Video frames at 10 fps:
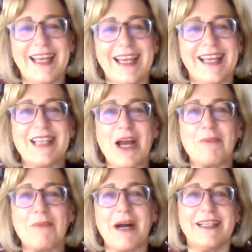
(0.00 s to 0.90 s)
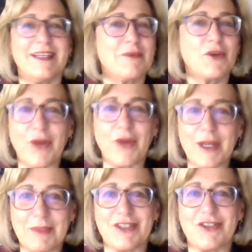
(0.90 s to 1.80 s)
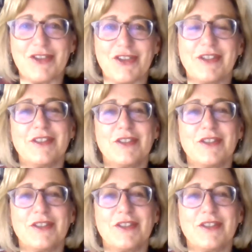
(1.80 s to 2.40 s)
It's now my great pleasure